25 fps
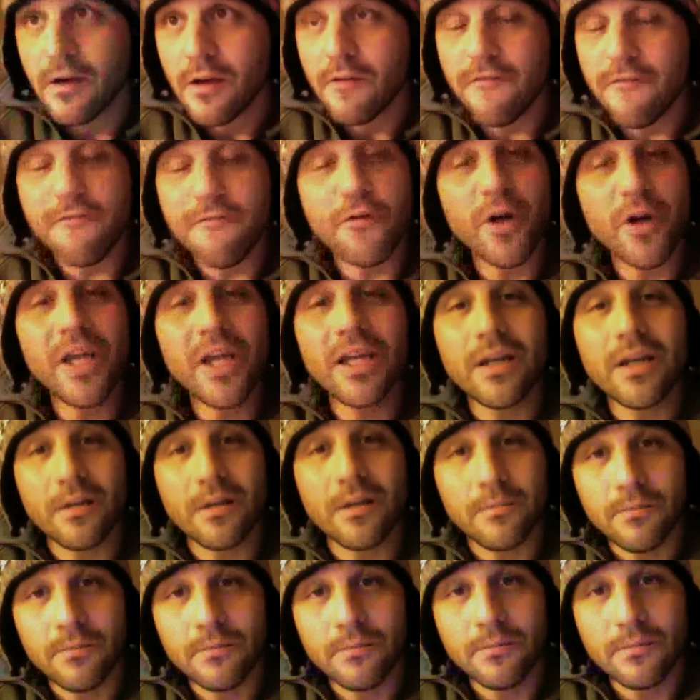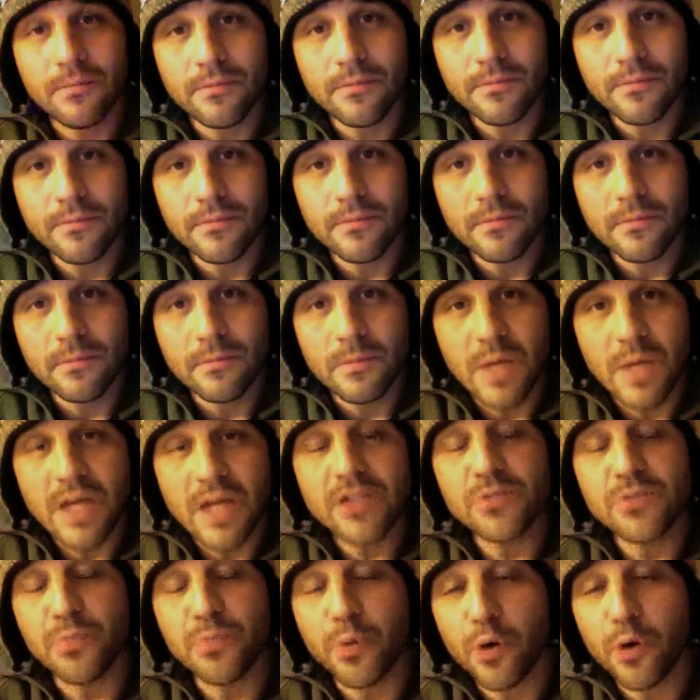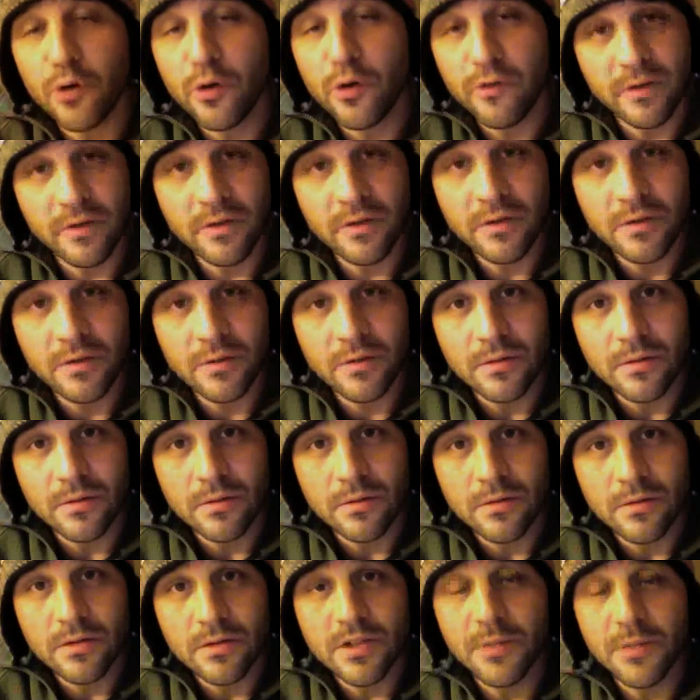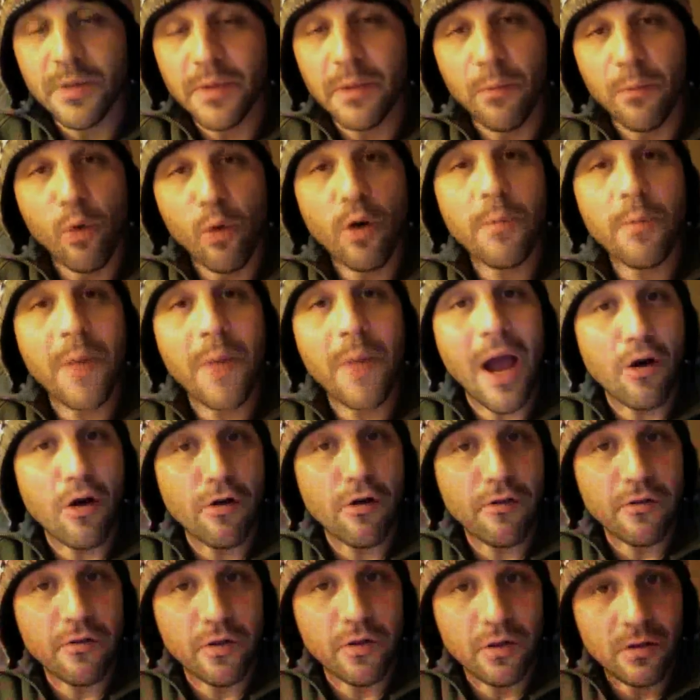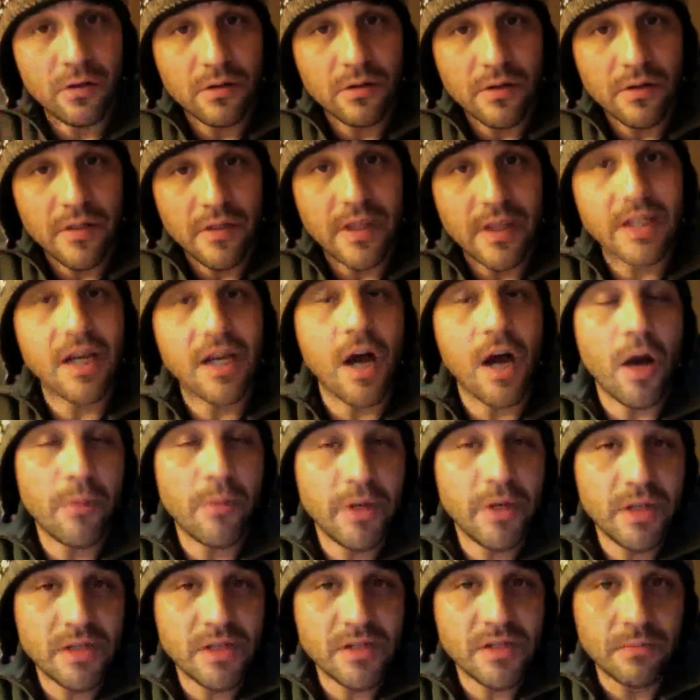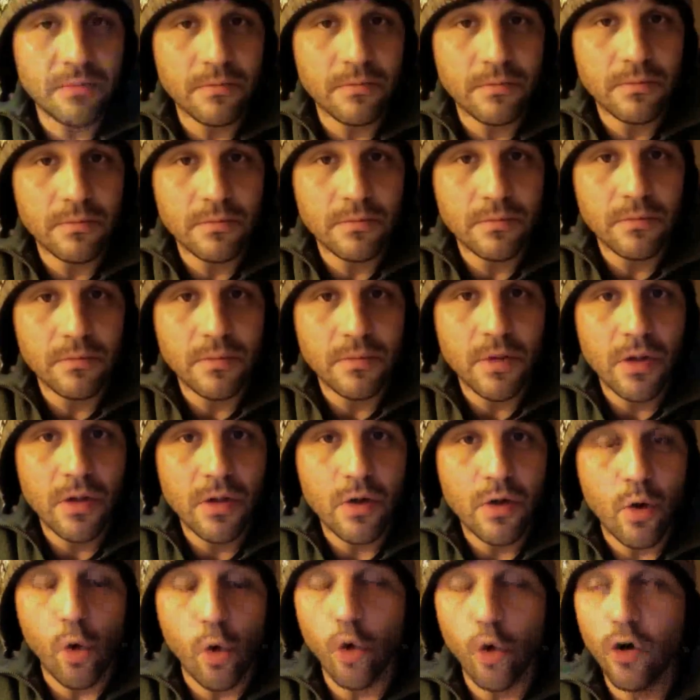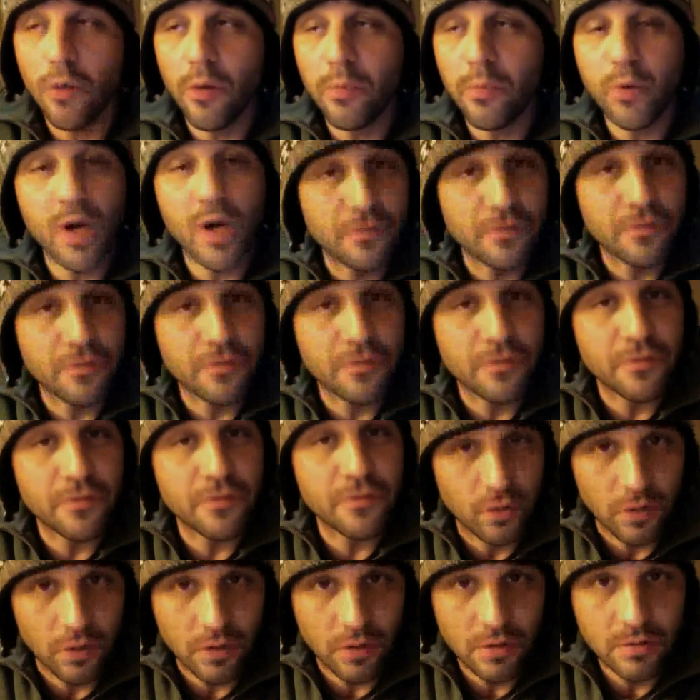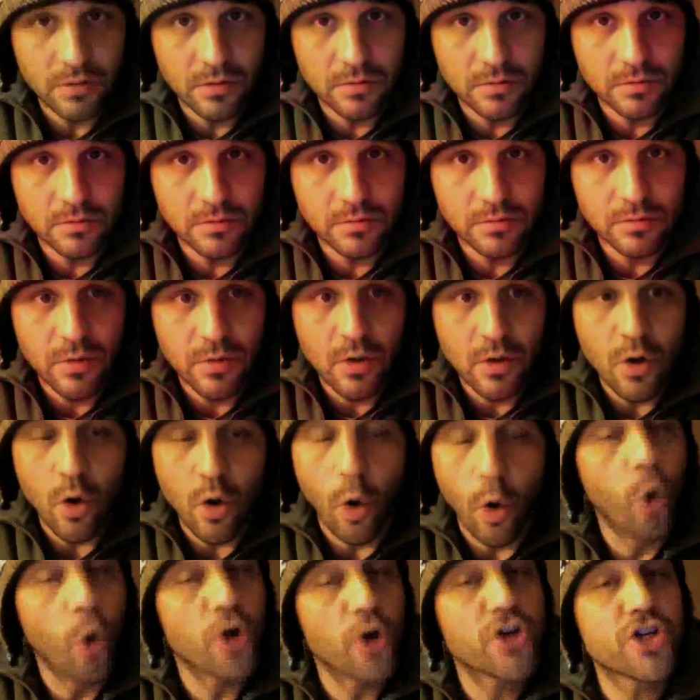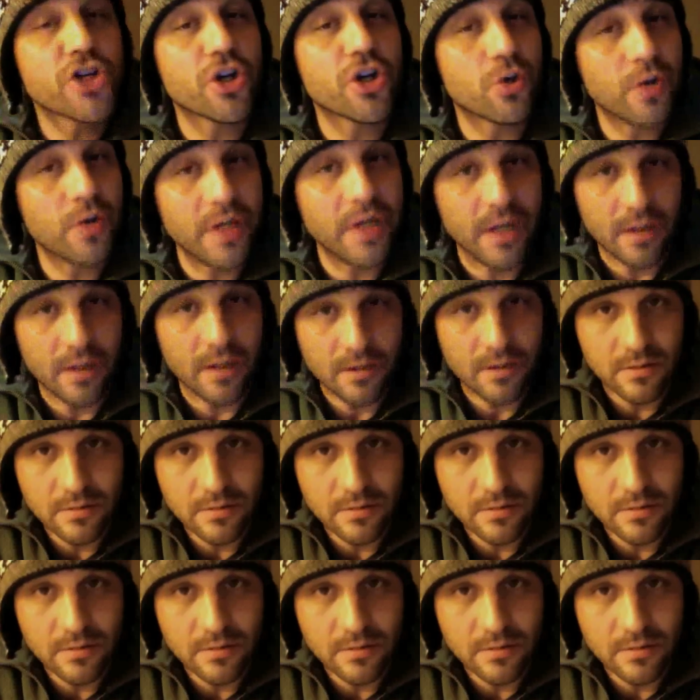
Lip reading: freedom has proven to be more powerful than communism or oppressive rule or Sharia.